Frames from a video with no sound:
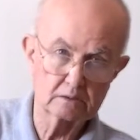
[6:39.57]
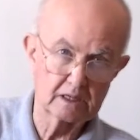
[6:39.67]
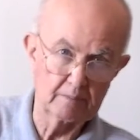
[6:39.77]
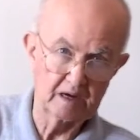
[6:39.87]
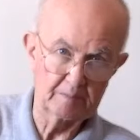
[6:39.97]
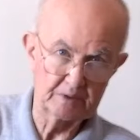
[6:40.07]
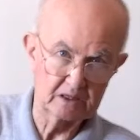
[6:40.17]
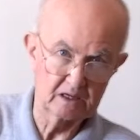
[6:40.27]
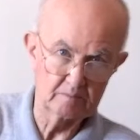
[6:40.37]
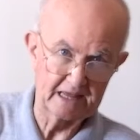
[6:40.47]
come up and
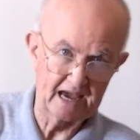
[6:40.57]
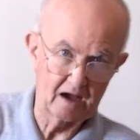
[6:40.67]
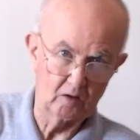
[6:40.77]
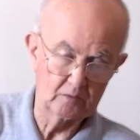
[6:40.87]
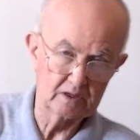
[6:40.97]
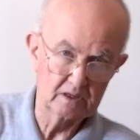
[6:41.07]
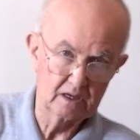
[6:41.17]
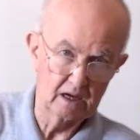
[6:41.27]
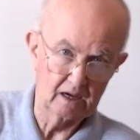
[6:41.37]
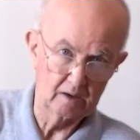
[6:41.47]
come down
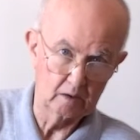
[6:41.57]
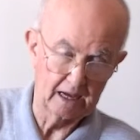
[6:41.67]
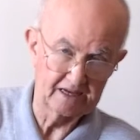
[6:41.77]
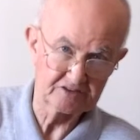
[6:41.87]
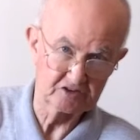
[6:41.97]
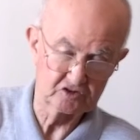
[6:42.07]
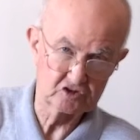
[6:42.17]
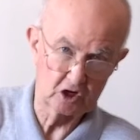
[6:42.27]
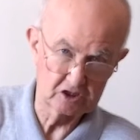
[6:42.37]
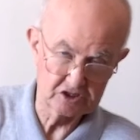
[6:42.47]
as it's
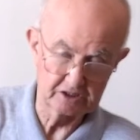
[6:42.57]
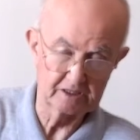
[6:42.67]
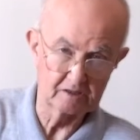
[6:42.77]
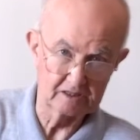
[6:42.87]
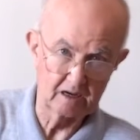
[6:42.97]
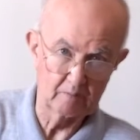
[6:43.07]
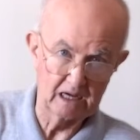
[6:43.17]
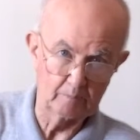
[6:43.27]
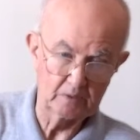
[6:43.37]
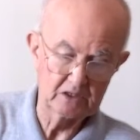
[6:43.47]
charging. It'll come
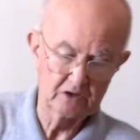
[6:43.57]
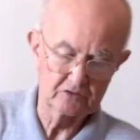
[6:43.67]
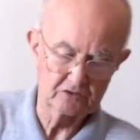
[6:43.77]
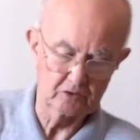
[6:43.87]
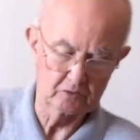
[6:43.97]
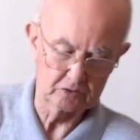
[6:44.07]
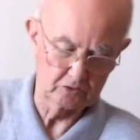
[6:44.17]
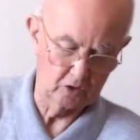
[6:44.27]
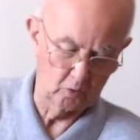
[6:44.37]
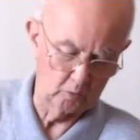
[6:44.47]
up, so you
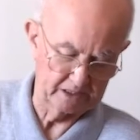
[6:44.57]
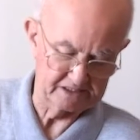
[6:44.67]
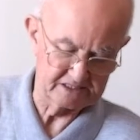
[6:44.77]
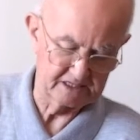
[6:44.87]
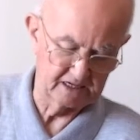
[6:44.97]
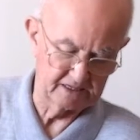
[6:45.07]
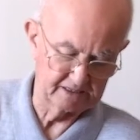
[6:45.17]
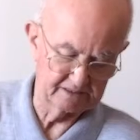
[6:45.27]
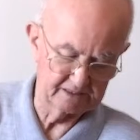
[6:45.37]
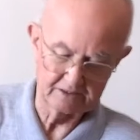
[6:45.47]
know when it's done,
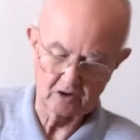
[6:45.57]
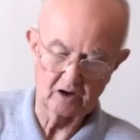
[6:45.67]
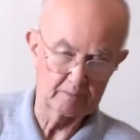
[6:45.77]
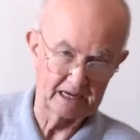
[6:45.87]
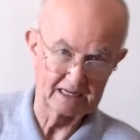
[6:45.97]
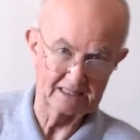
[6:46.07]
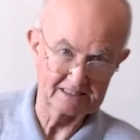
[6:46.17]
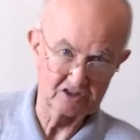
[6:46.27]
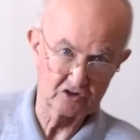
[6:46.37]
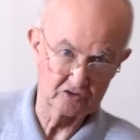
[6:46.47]
and then it
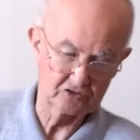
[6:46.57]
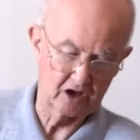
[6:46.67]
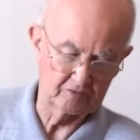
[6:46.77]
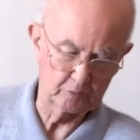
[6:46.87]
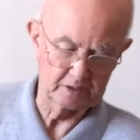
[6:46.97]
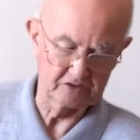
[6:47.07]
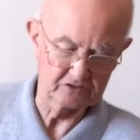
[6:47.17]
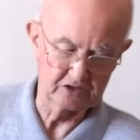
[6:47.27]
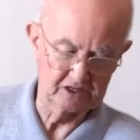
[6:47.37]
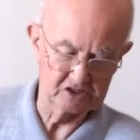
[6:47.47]
automatically turns off when
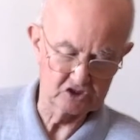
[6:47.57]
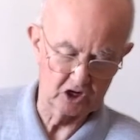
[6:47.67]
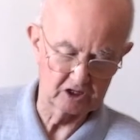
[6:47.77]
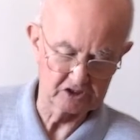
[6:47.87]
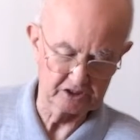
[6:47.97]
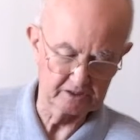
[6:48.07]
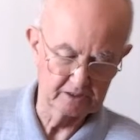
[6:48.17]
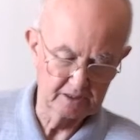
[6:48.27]
it's done charging.